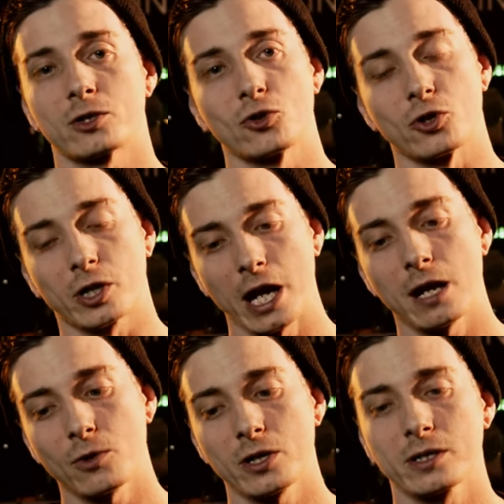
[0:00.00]
So your
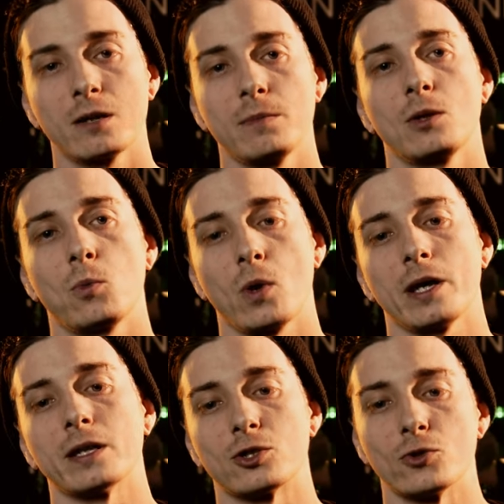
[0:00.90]
camera is going to be the
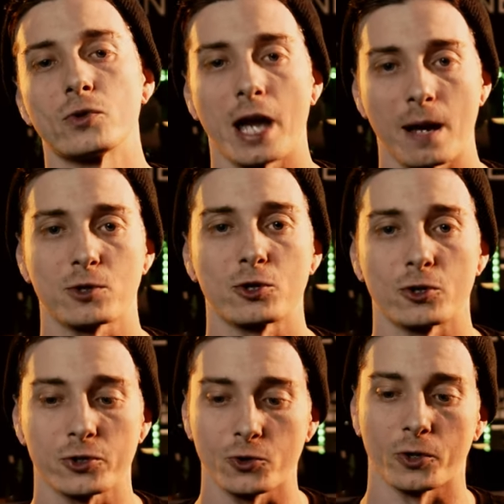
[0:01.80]
way that you capture
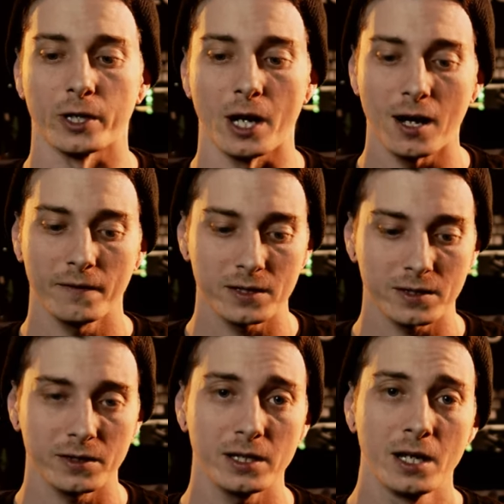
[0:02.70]
your story,
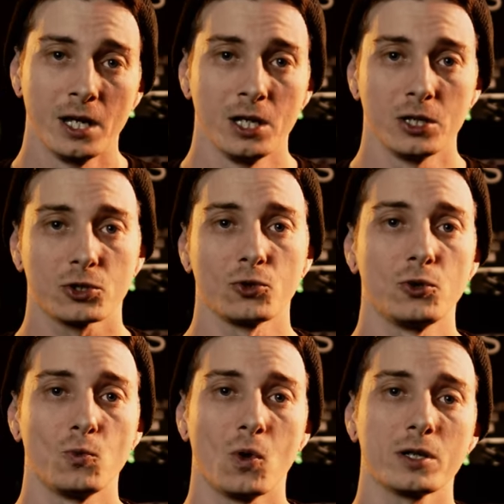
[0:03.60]
obviously. So
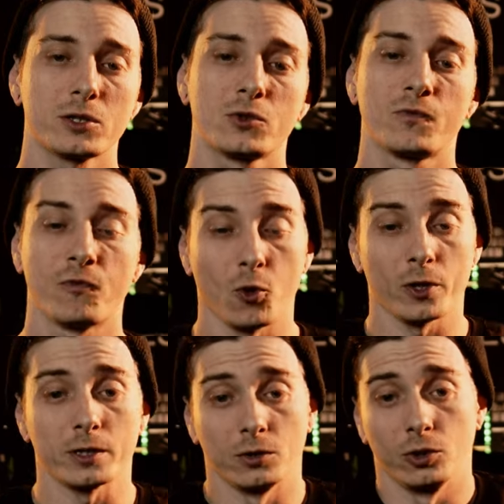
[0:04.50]
you want for
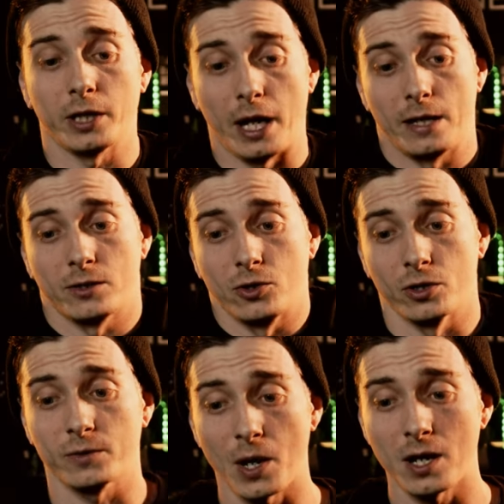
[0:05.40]
it to look as
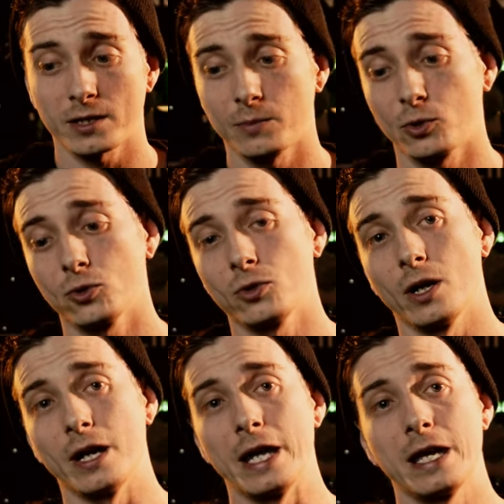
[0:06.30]
good as
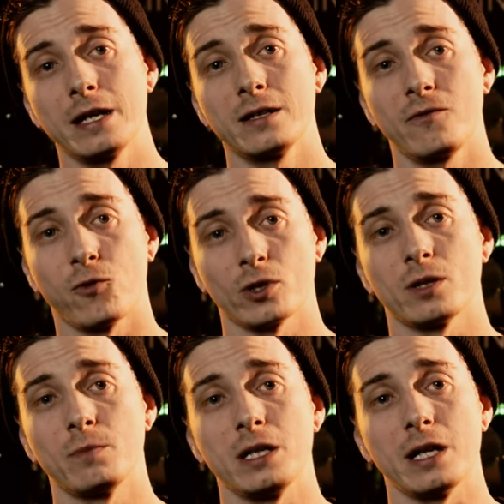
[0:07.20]
possible and for it
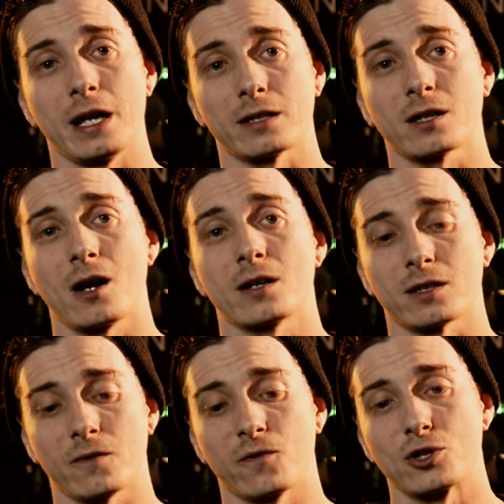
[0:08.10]
to be as
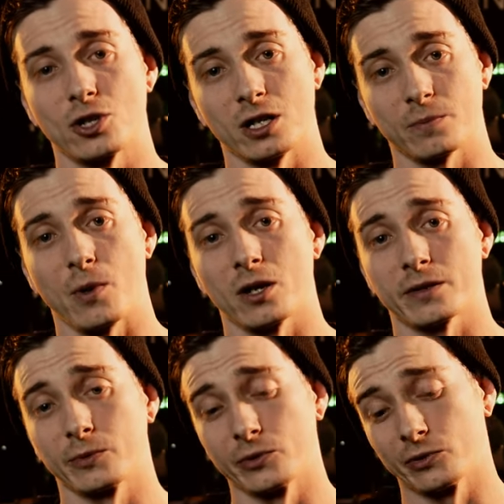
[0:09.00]
cost efficient as
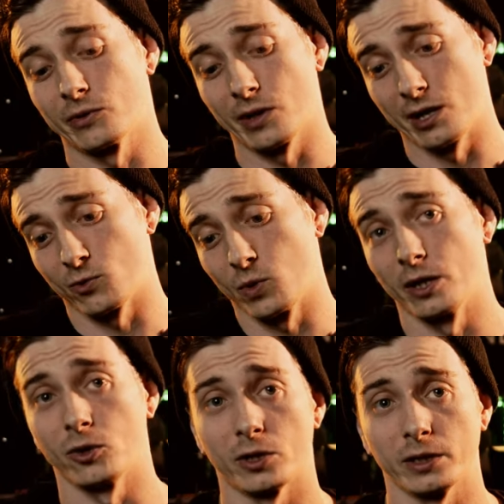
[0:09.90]
possible as
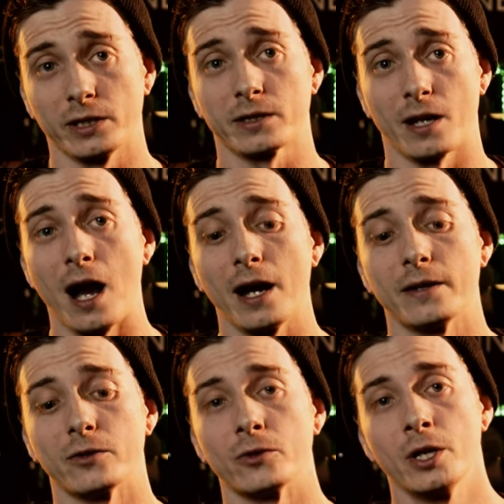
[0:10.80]
well, or at least I
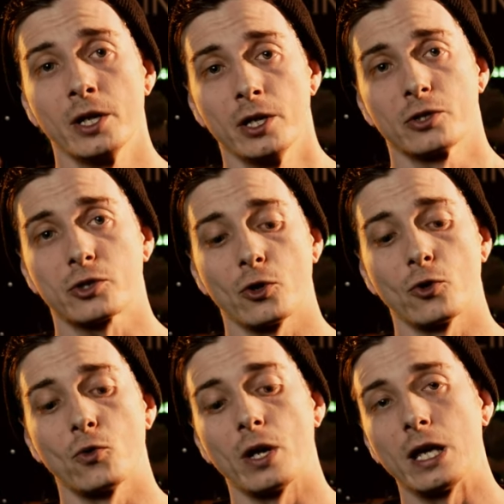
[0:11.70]
do.
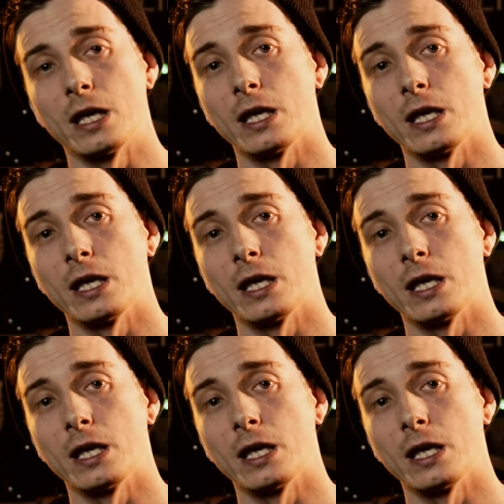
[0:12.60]
So